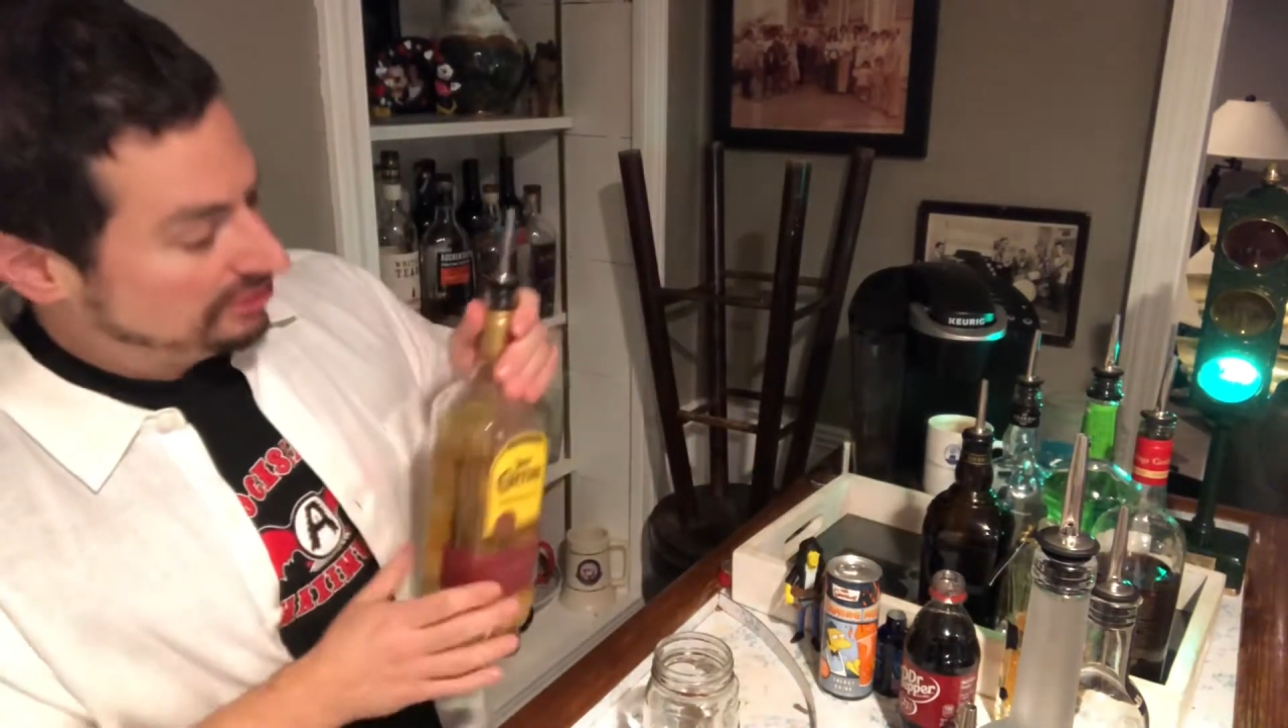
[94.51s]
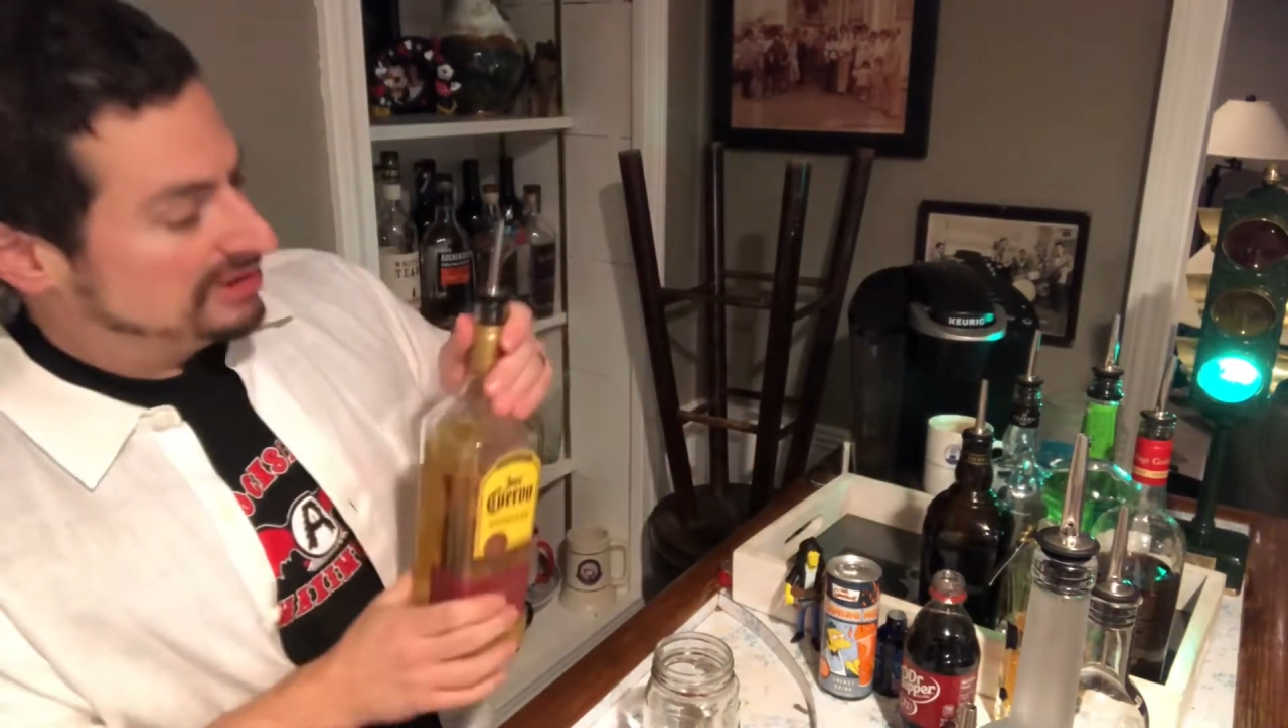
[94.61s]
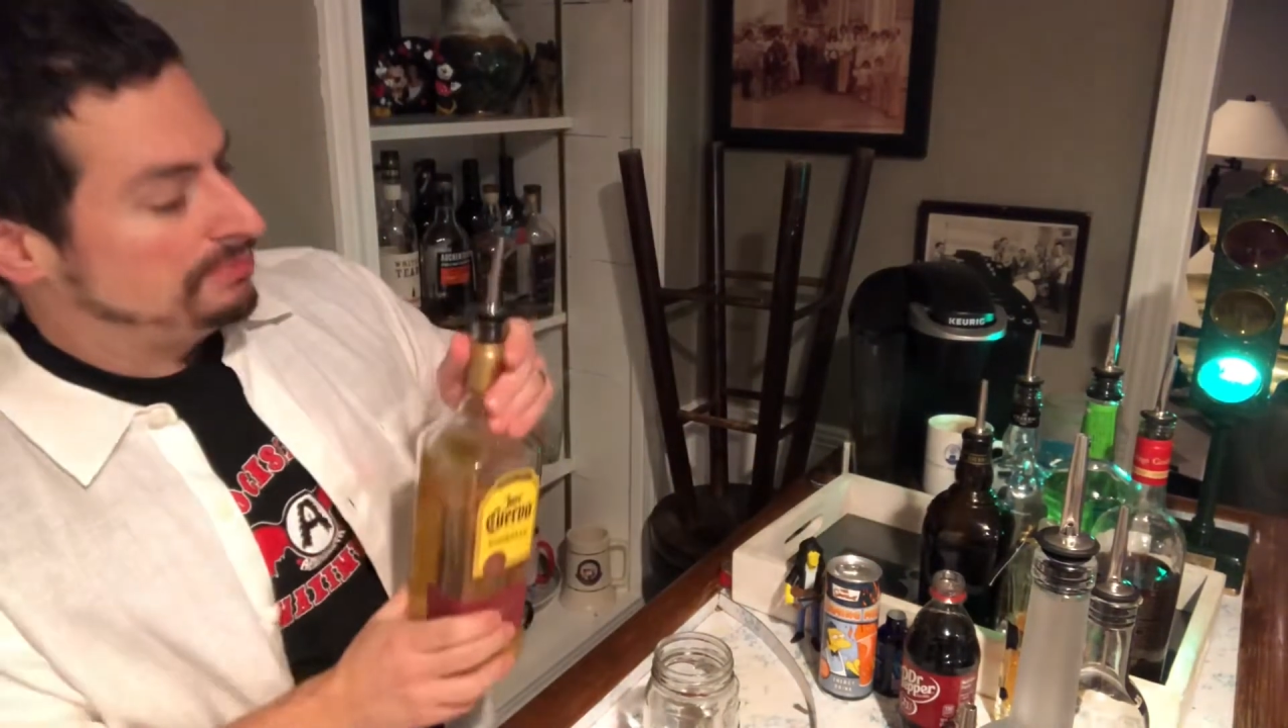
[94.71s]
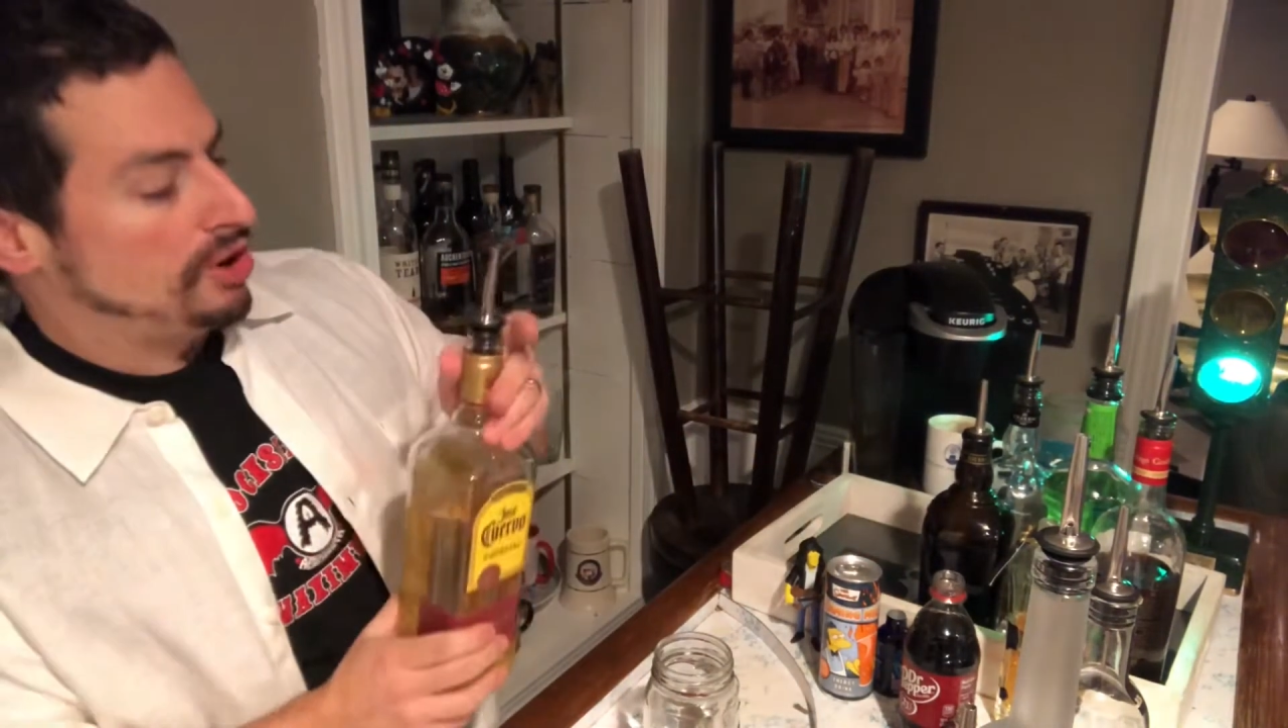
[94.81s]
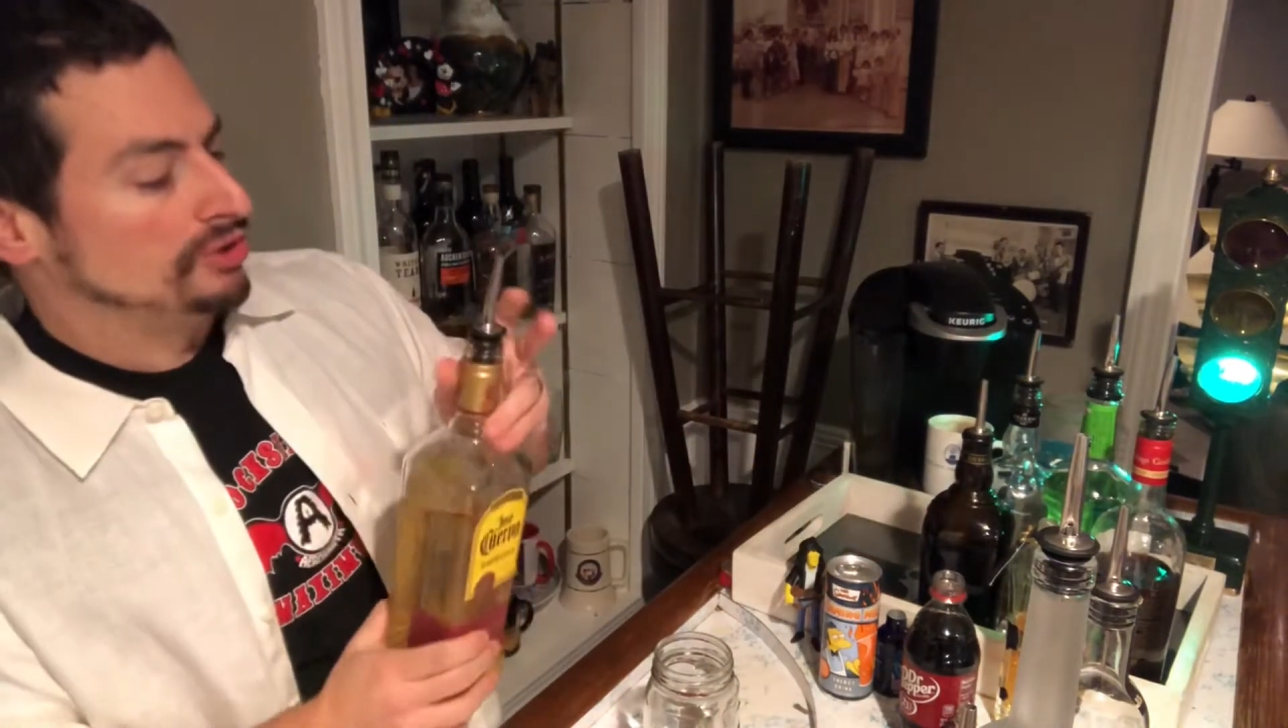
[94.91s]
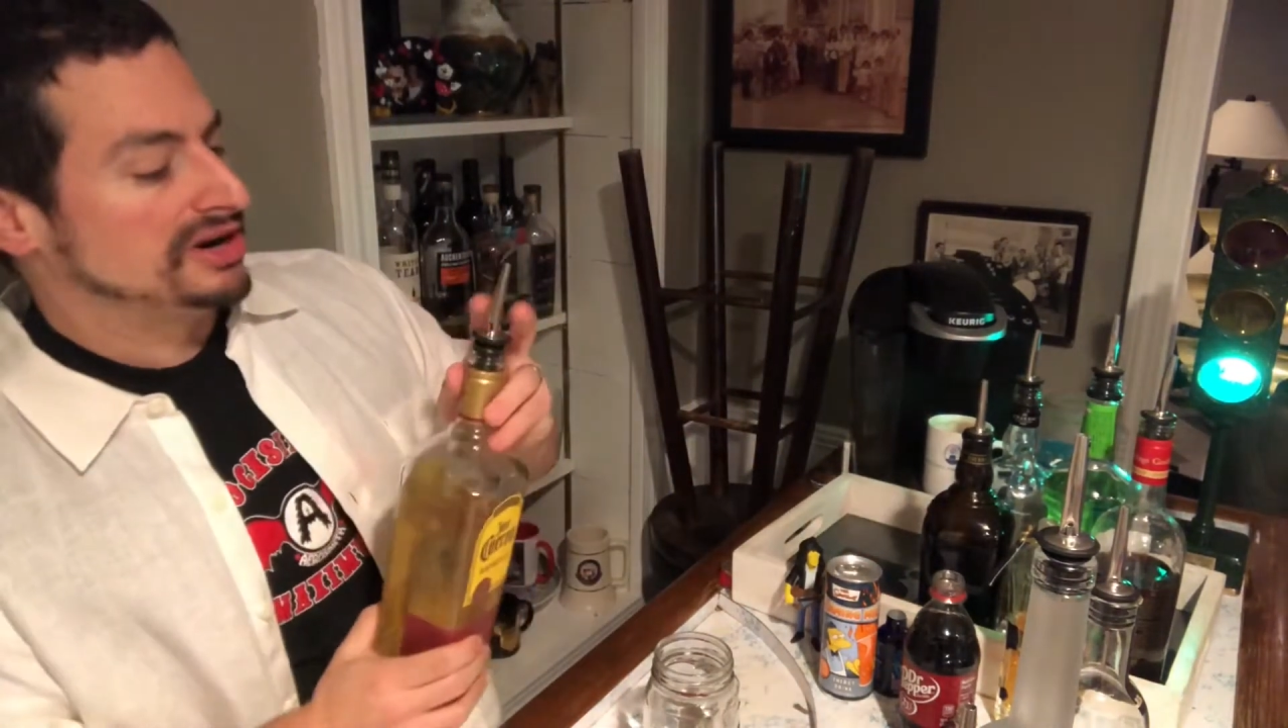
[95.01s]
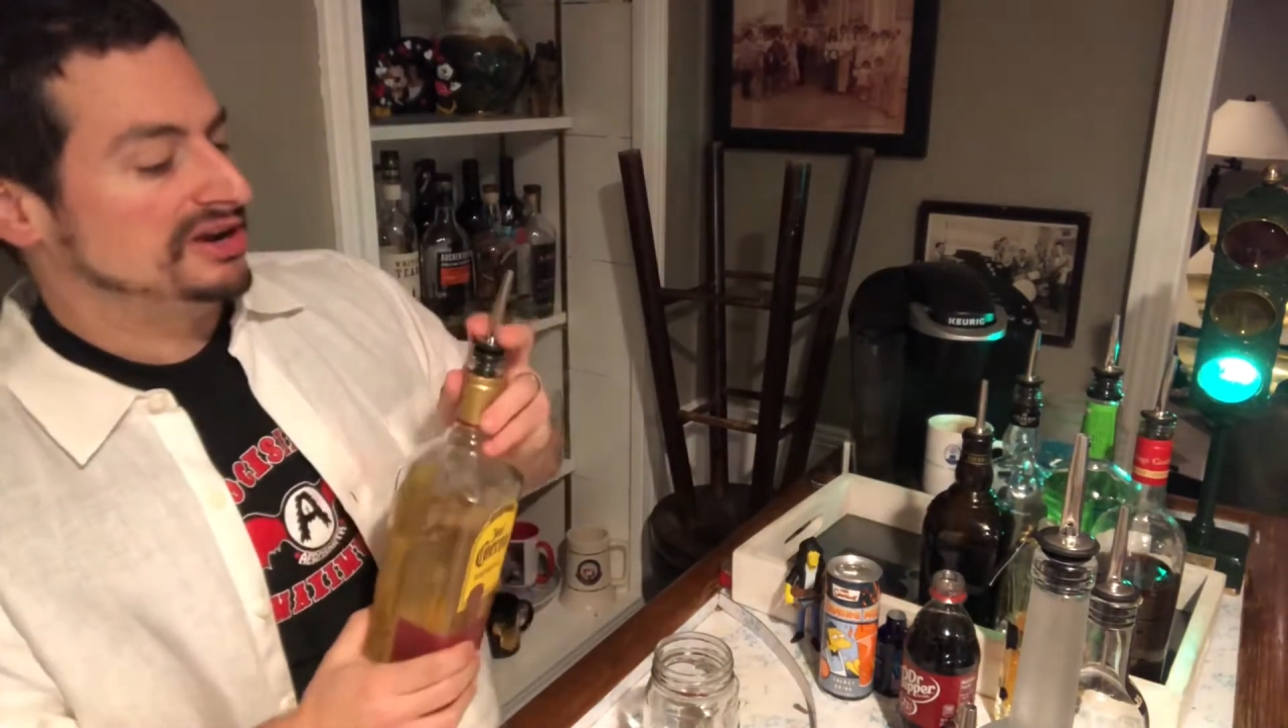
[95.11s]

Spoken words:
component